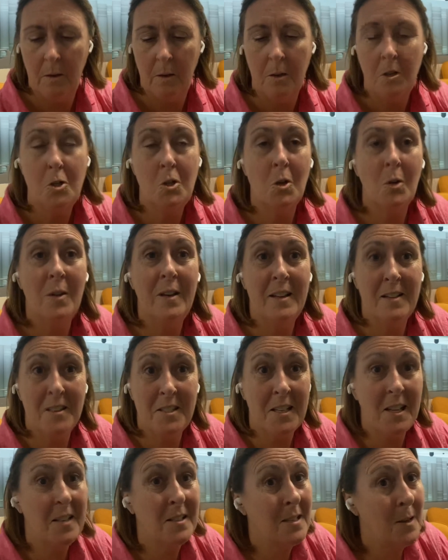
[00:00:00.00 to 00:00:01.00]
Julian
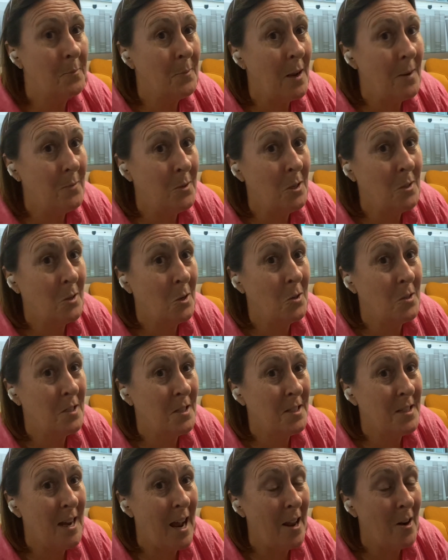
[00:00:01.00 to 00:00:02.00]
said sometimes it's good to
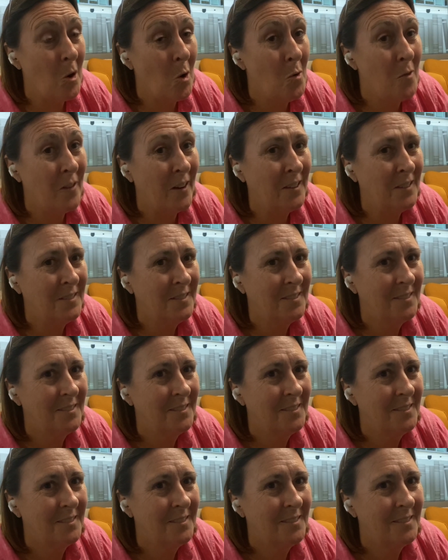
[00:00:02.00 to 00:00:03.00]
start over.
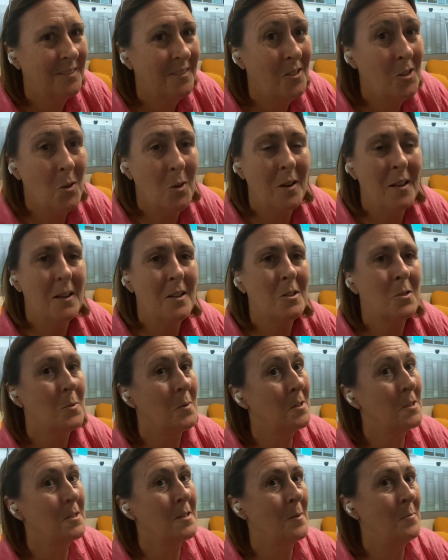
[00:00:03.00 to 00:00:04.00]
Julian's
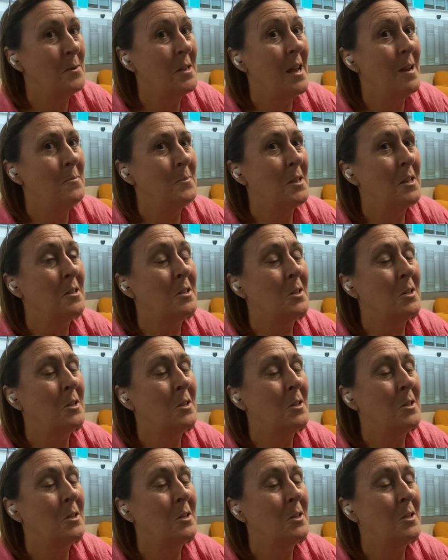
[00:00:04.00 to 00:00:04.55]
was sometimes it's